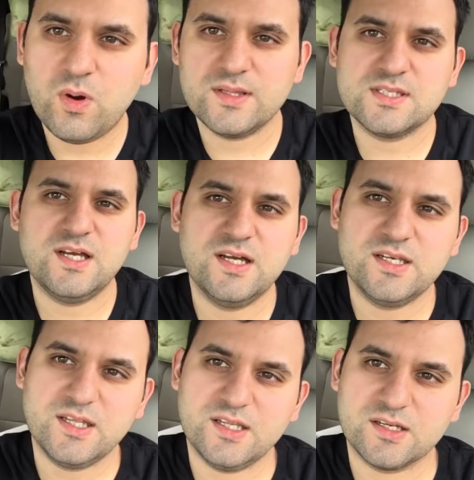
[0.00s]

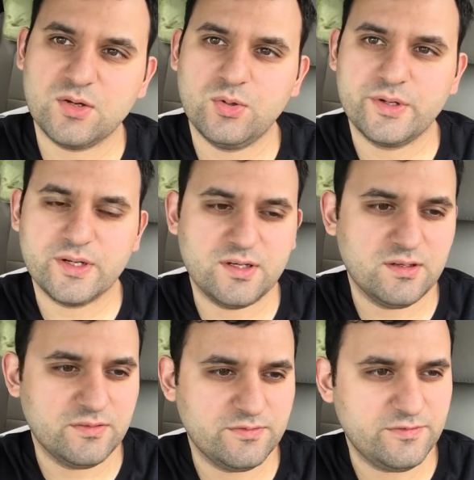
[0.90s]
wonton and a quart
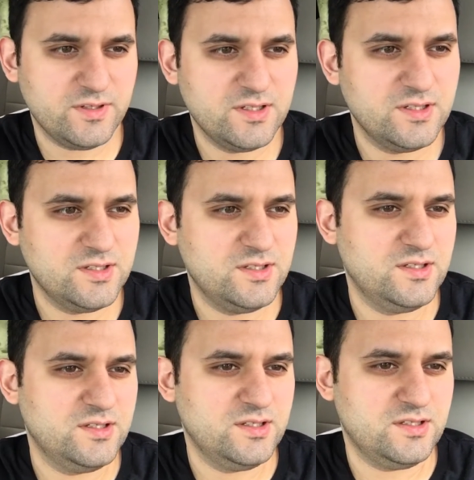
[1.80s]
of
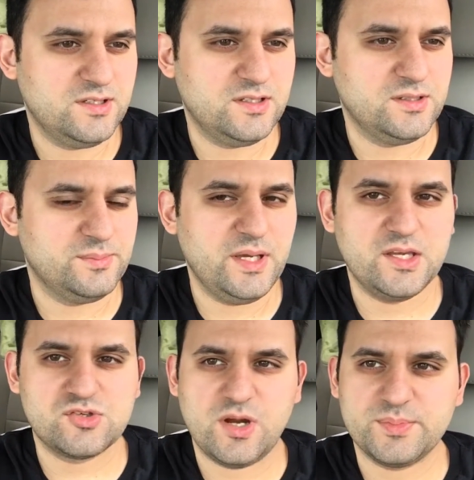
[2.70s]
um,
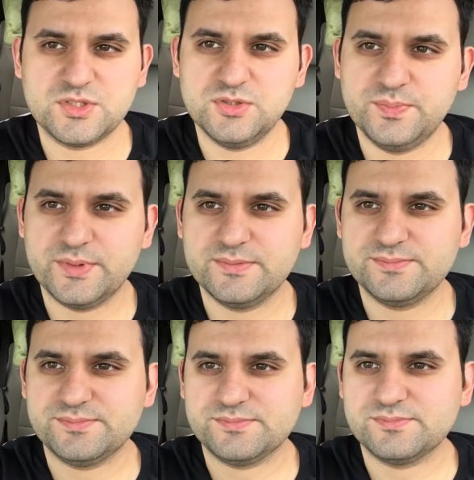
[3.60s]
egg drop soup.
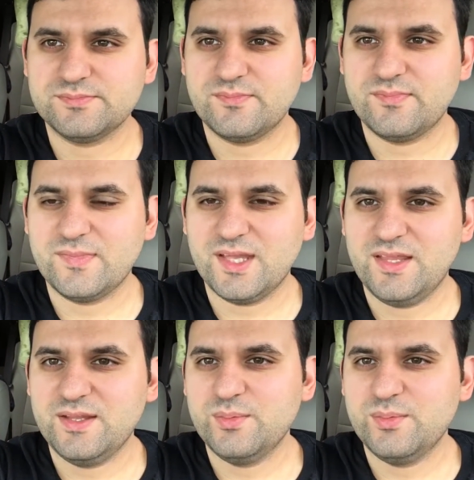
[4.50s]
And